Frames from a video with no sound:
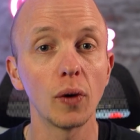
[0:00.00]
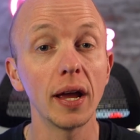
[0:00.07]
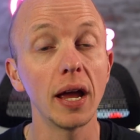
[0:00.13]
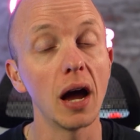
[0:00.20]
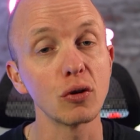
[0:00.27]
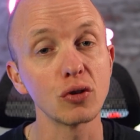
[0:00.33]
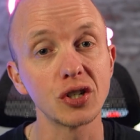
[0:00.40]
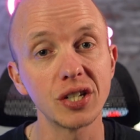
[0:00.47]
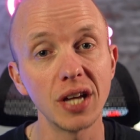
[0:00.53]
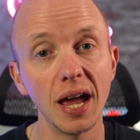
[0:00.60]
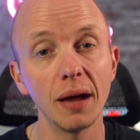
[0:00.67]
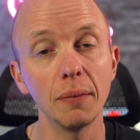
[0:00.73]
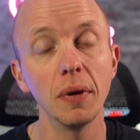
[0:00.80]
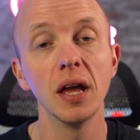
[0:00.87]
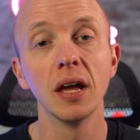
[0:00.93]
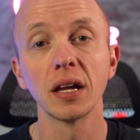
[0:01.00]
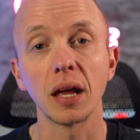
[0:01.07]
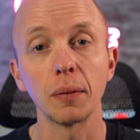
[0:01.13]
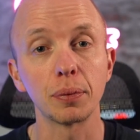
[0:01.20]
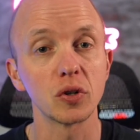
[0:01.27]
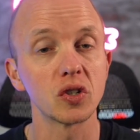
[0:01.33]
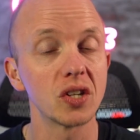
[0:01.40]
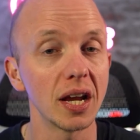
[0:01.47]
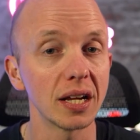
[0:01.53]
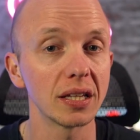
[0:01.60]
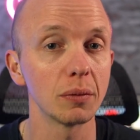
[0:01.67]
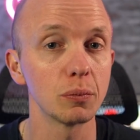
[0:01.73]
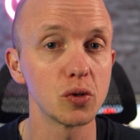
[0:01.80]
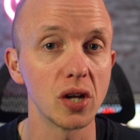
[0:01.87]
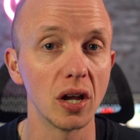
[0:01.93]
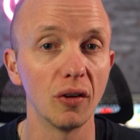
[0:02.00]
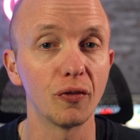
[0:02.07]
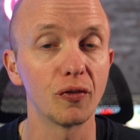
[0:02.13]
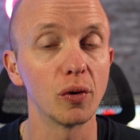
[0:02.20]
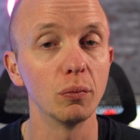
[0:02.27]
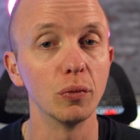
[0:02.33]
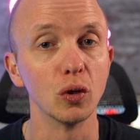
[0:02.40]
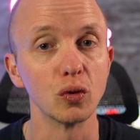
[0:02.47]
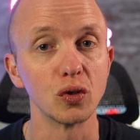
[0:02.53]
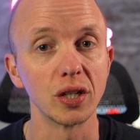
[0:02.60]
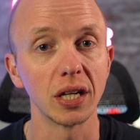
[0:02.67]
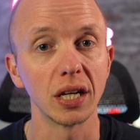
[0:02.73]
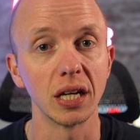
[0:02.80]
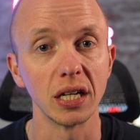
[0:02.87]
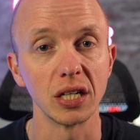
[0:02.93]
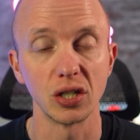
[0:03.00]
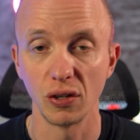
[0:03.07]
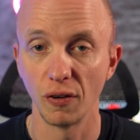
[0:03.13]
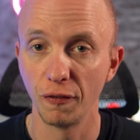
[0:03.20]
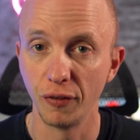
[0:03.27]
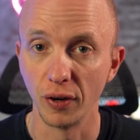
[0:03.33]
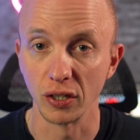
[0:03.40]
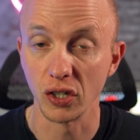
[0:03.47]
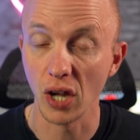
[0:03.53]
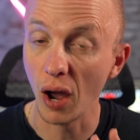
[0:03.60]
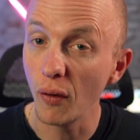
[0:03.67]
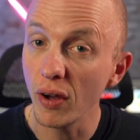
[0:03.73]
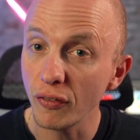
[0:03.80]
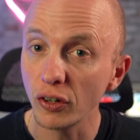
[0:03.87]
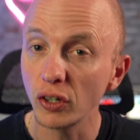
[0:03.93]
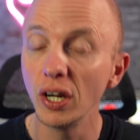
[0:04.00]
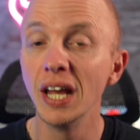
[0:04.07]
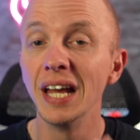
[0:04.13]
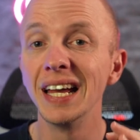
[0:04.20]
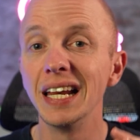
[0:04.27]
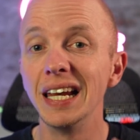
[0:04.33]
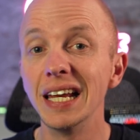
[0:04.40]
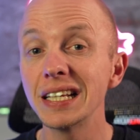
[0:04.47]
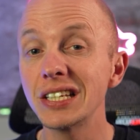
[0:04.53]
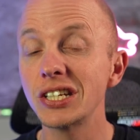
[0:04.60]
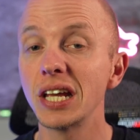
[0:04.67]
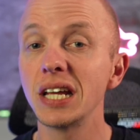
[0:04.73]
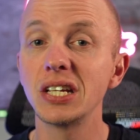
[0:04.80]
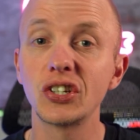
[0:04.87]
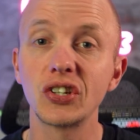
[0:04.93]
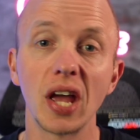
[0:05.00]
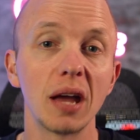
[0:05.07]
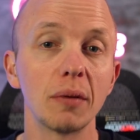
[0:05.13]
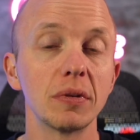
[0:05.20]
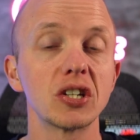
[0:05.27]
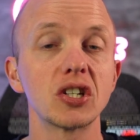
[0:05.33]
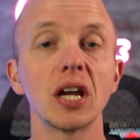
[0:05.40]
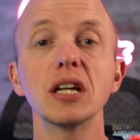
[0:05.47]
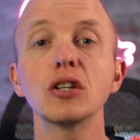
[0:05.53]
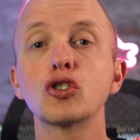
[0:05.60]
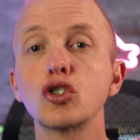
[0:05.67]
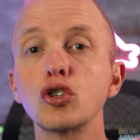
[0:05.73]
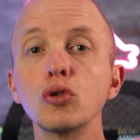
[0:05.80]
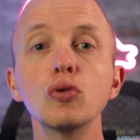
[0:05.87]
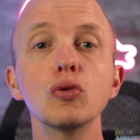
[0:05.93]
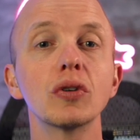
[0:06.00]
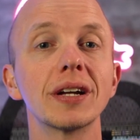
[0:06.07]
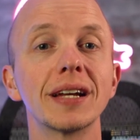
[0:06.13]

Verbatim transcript: way how Sam can protect himself from losing his funds. However, let's say Sam is a true